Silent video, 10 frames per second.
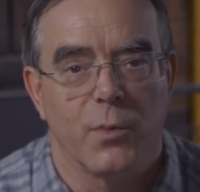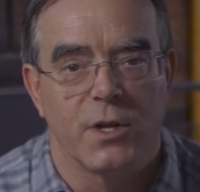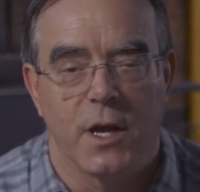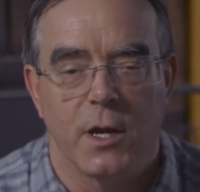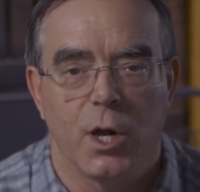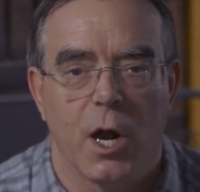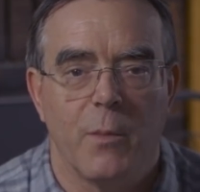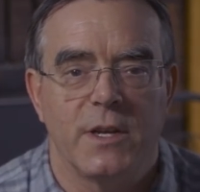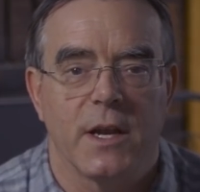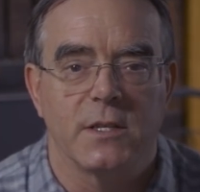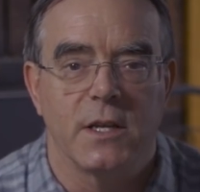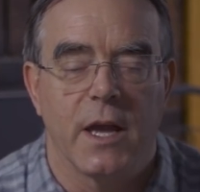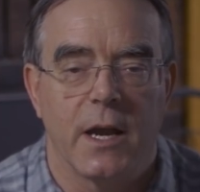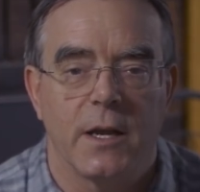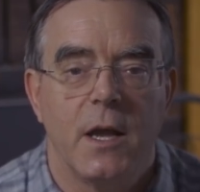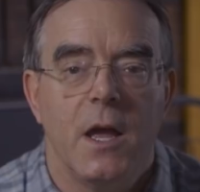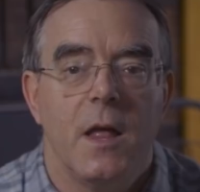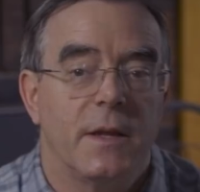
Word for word: per ton carbon tax in Canada